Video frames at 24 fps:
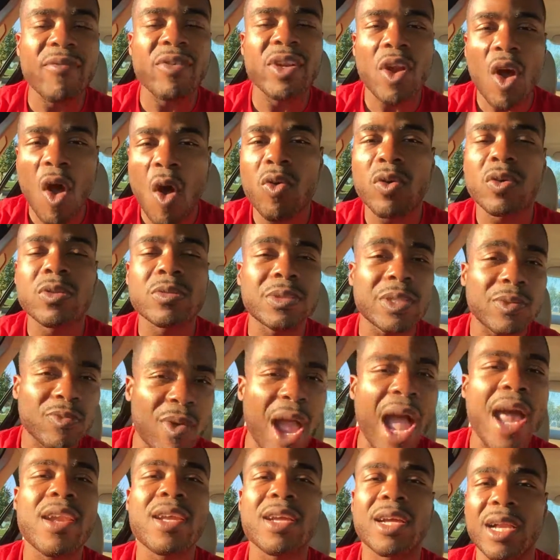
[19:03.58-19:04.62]
Odoms and
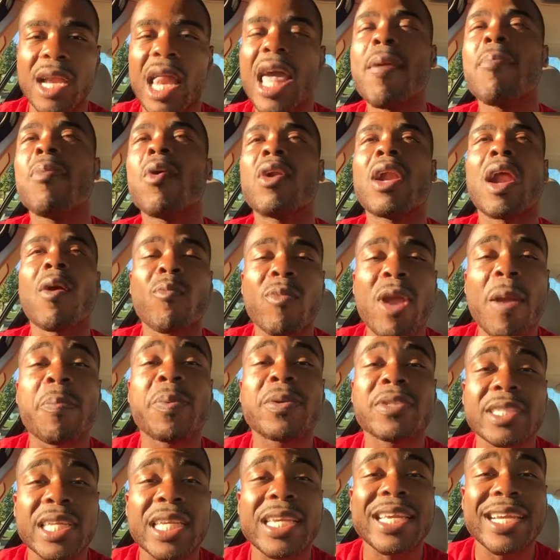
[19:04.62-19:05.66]
Rhonda Clayborn. I'm
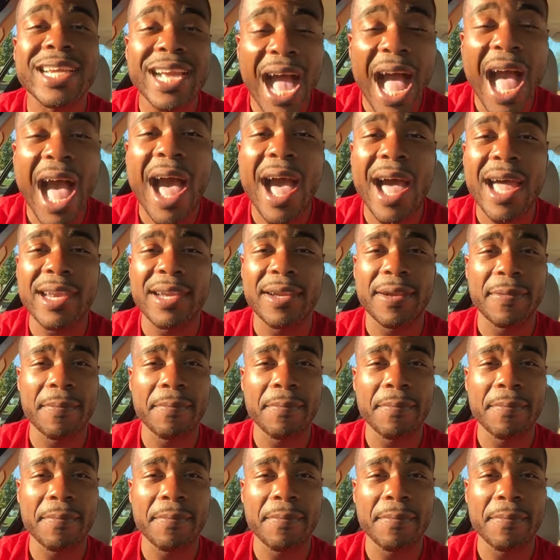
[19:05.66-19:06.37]
representing God.